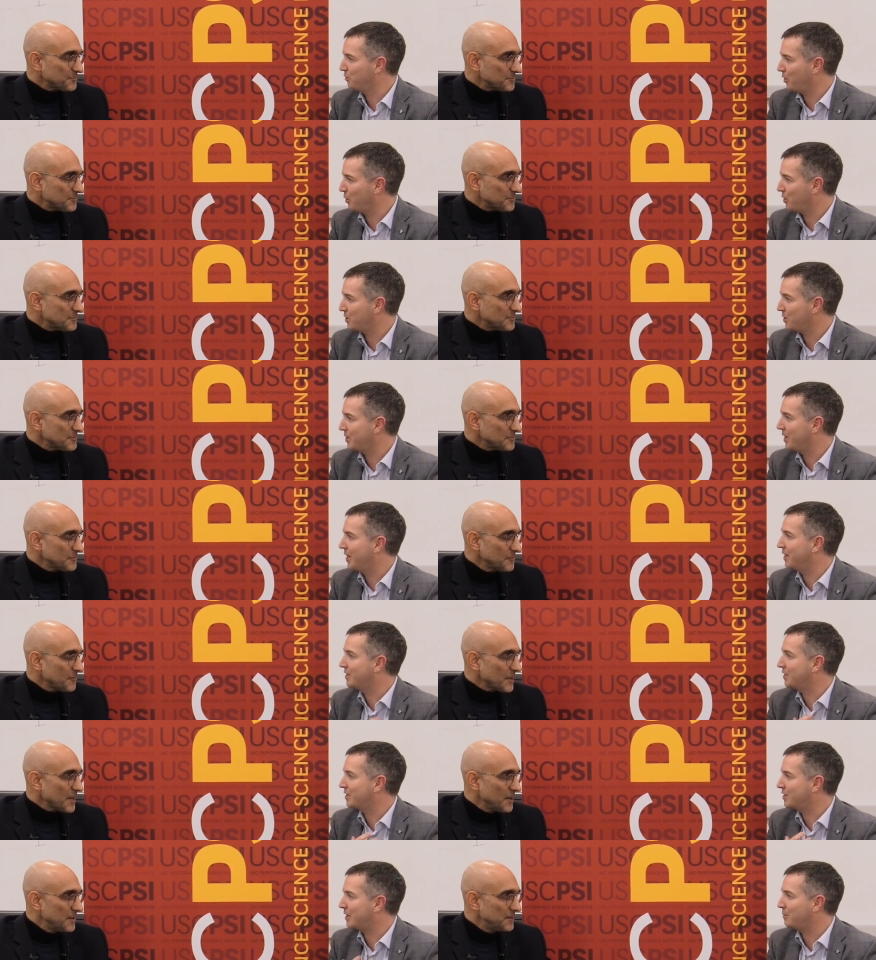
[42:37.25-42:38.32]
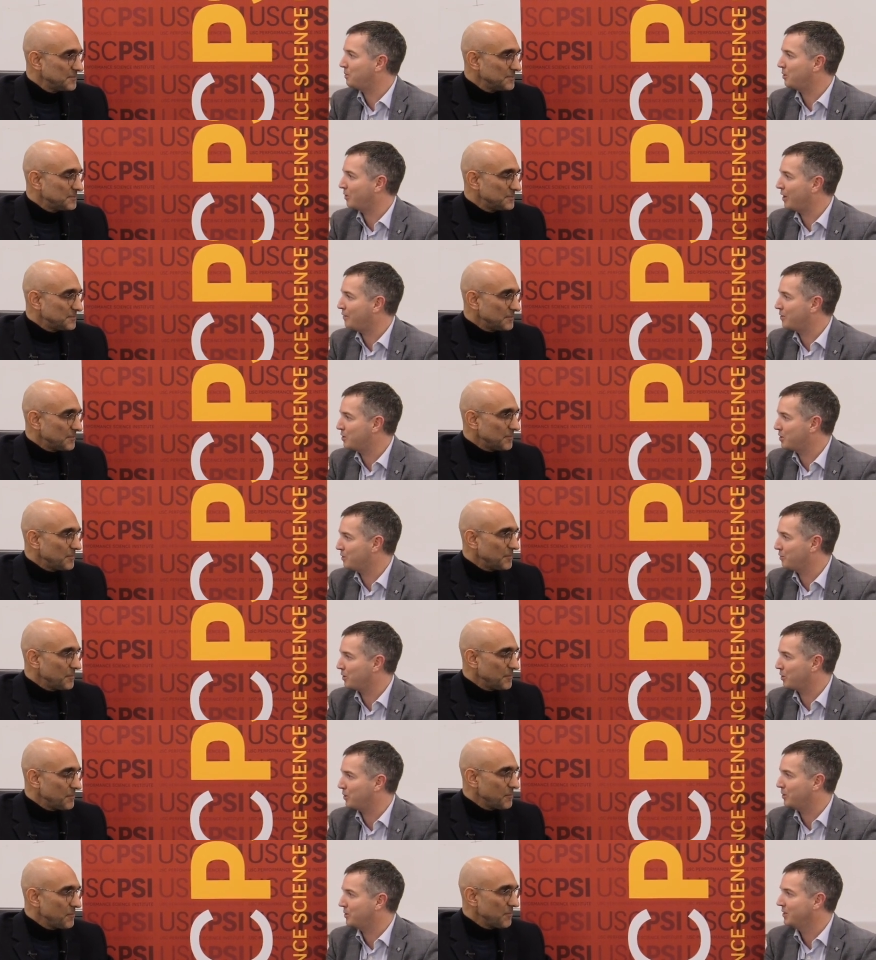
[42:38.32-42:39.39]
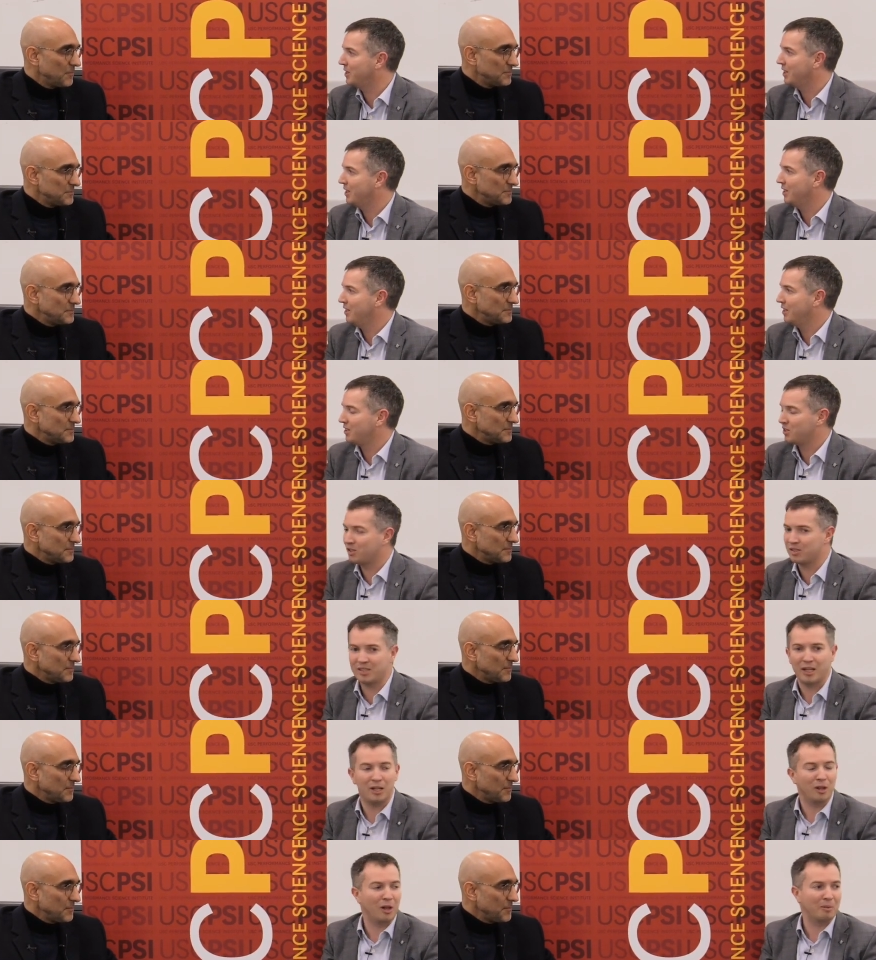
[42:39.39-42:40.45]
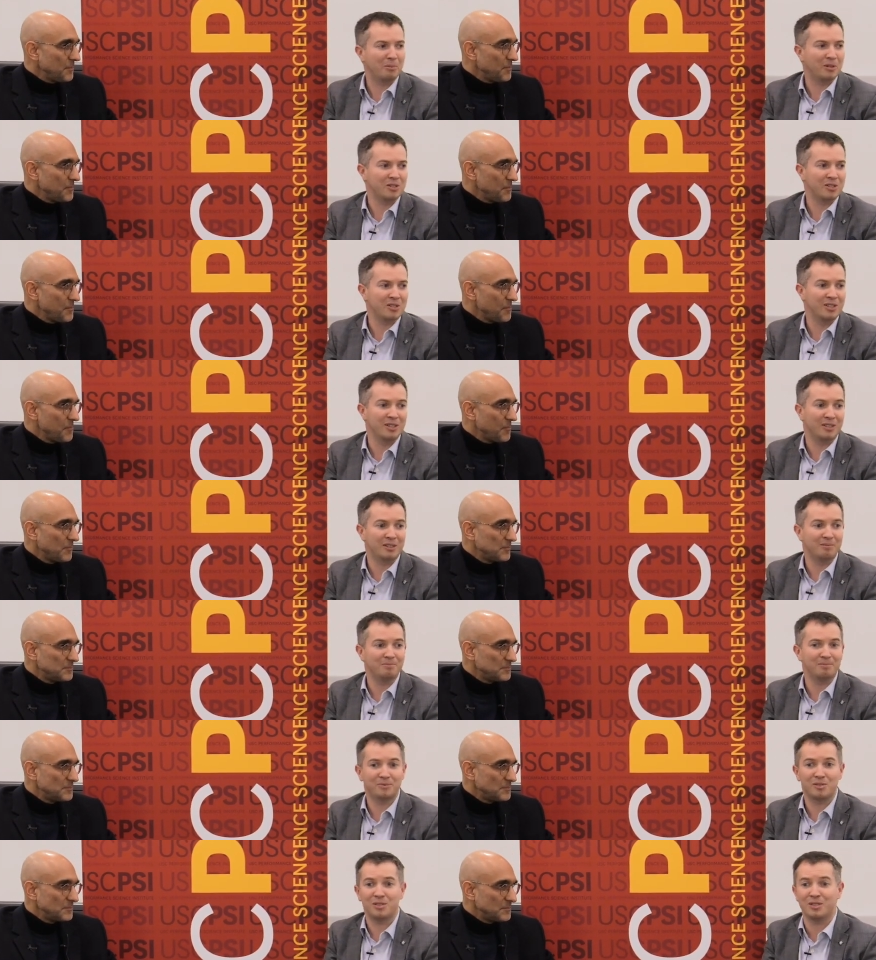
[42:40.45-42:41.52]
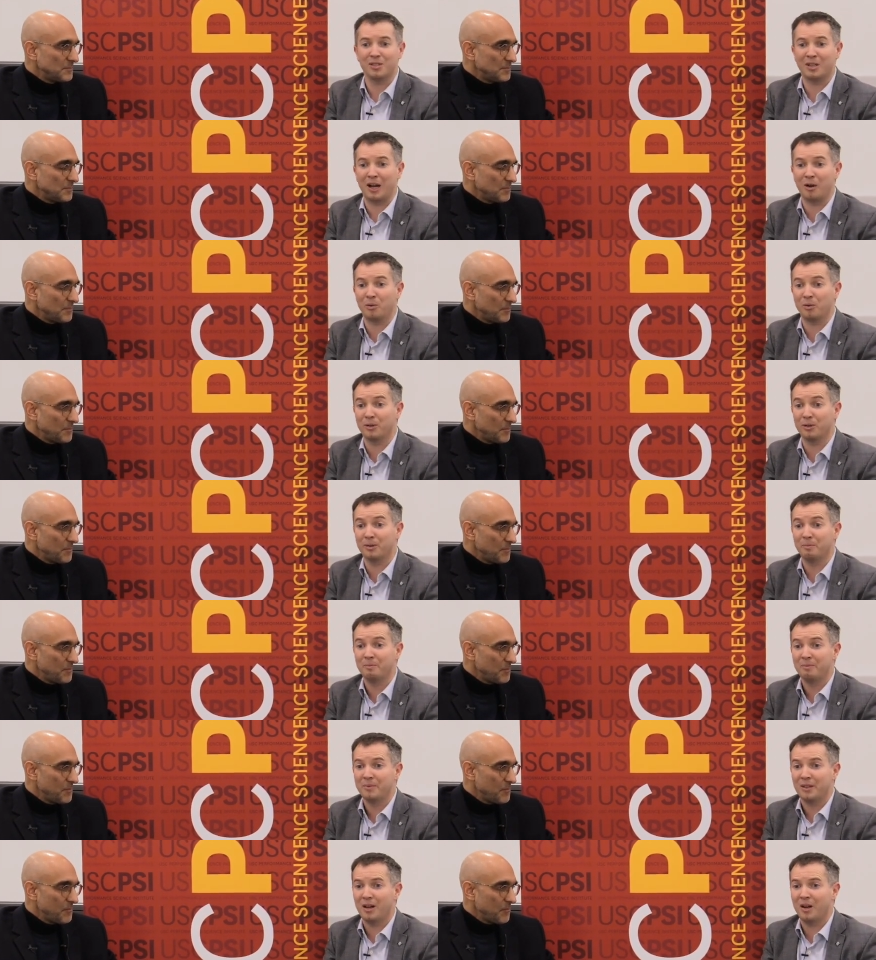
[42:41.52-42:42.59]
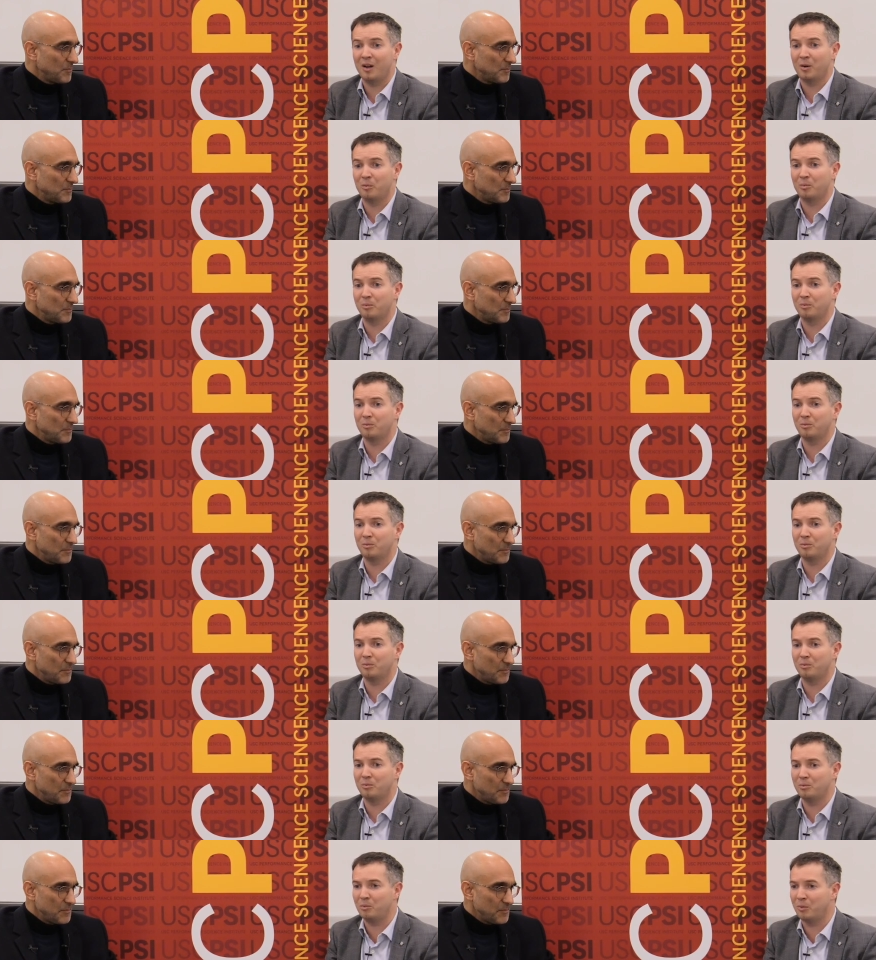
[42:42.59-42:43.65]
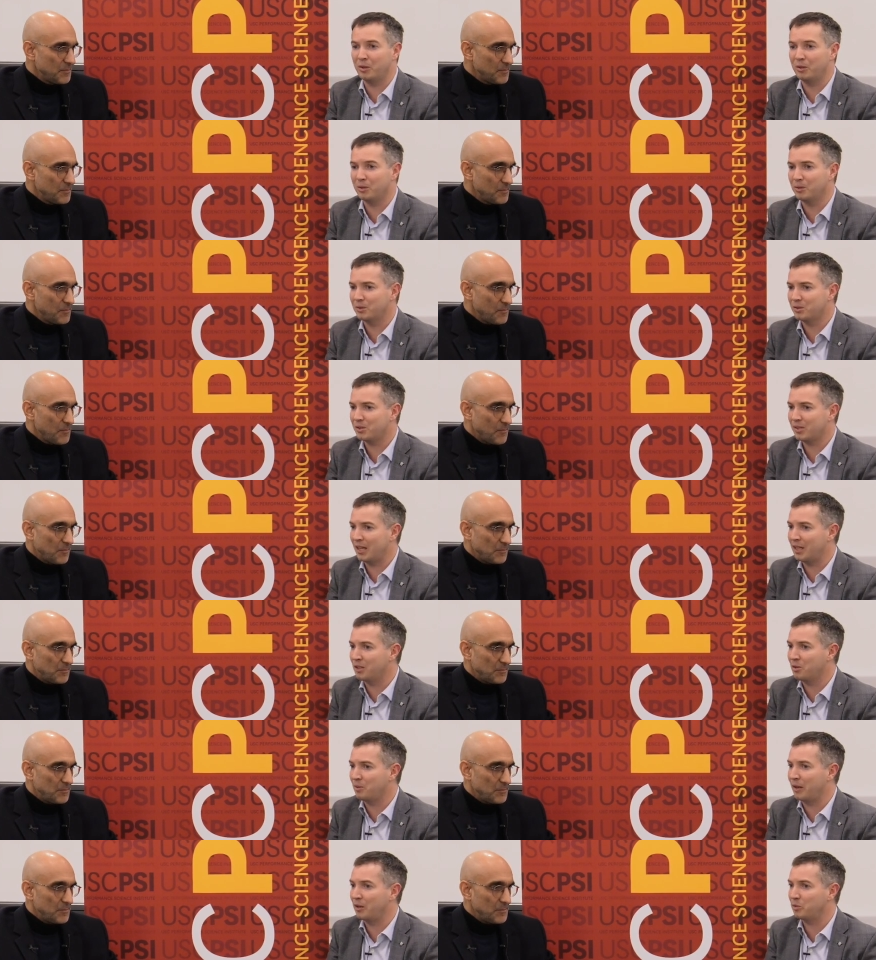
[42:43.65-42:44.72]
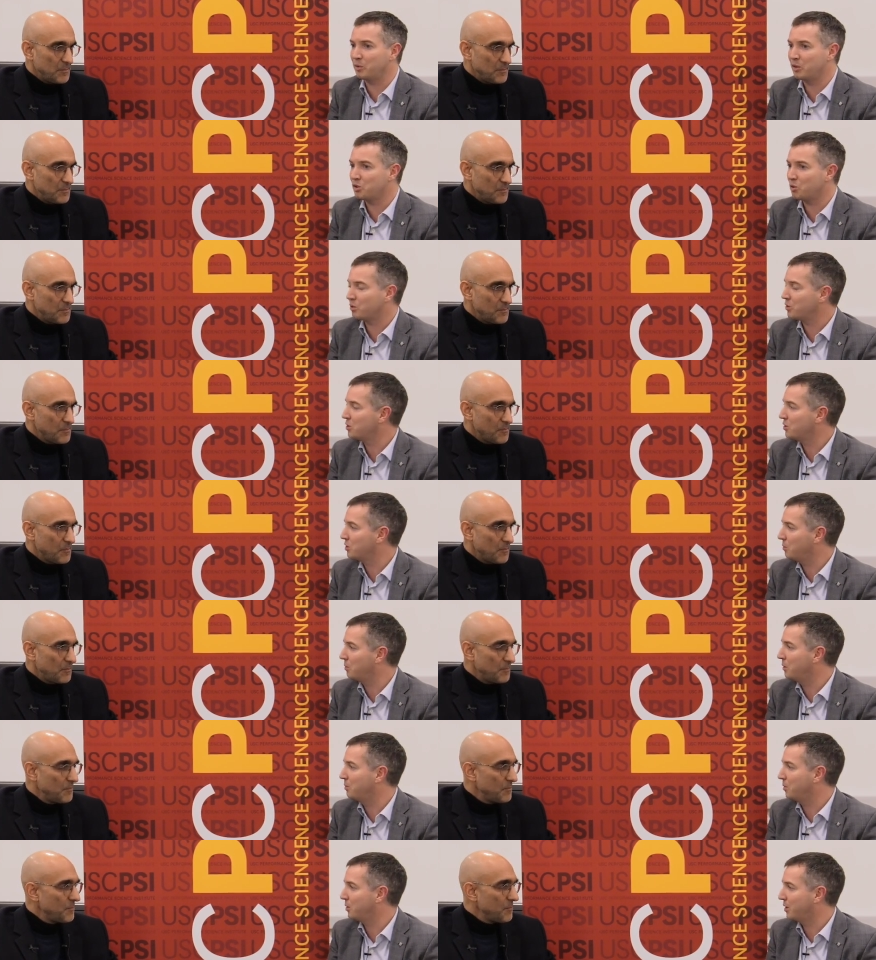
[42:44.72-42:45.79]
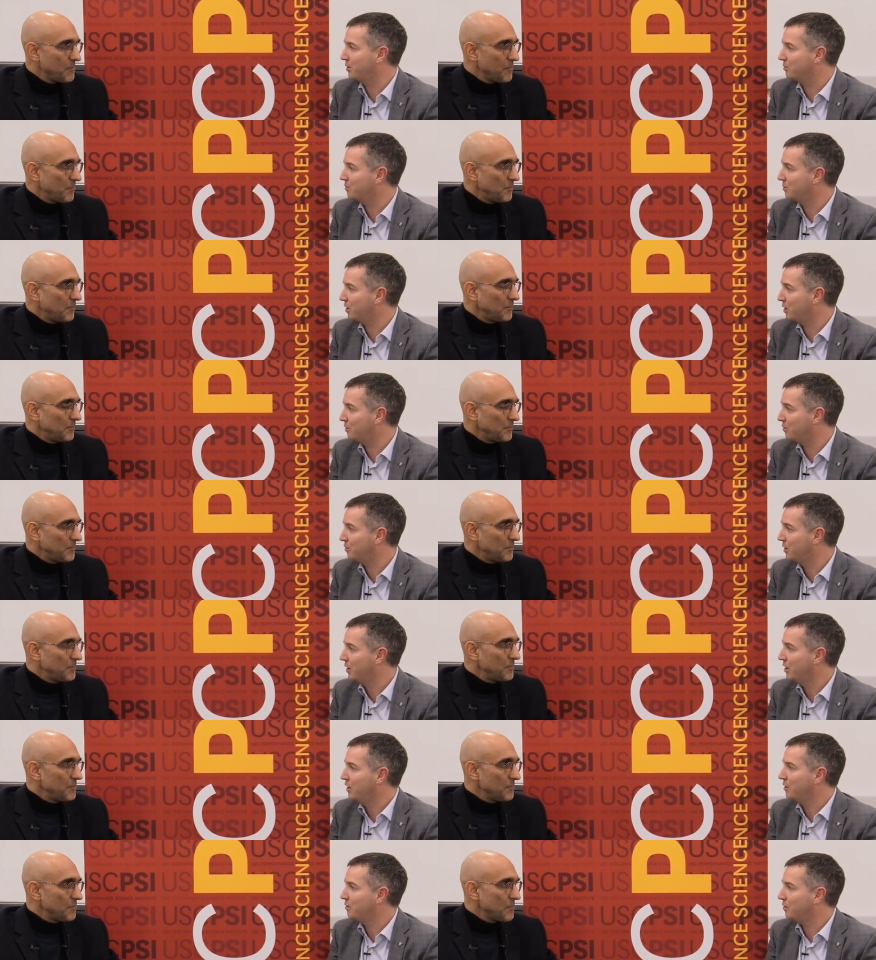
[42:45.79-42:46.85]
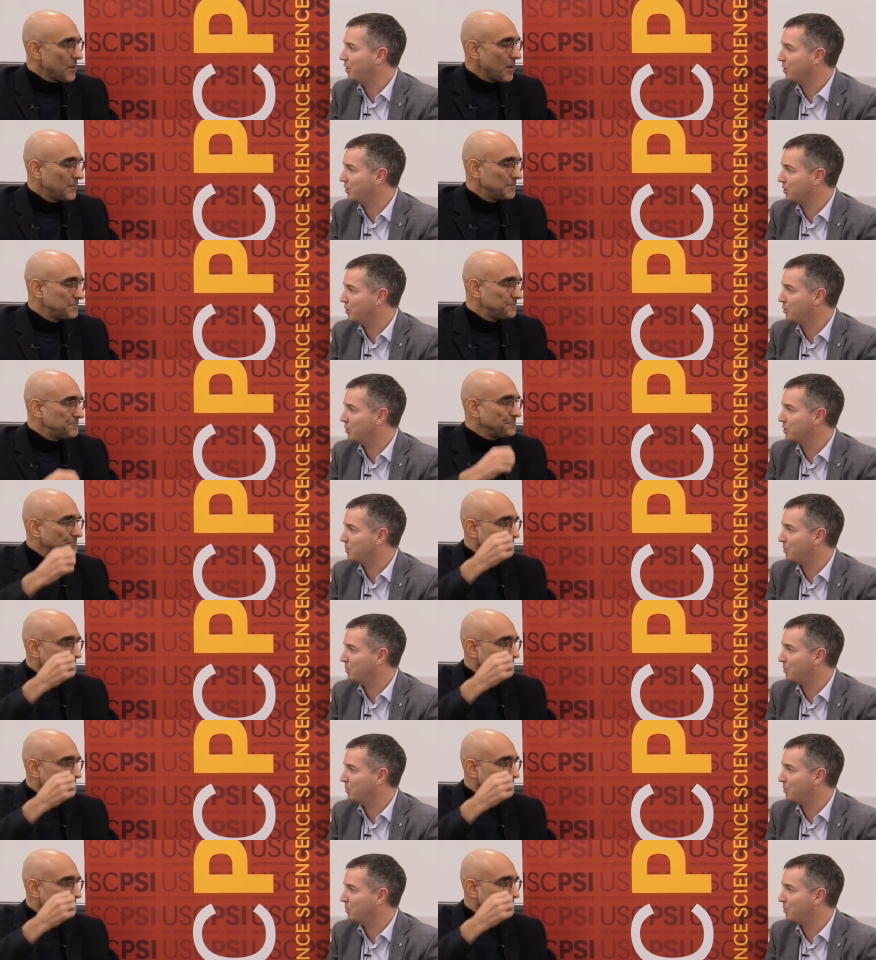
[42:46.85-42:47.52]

Speaker 1: focus on that, accept that life is difficult, to scale up and seek outward. We'll send around resources so people can follow you and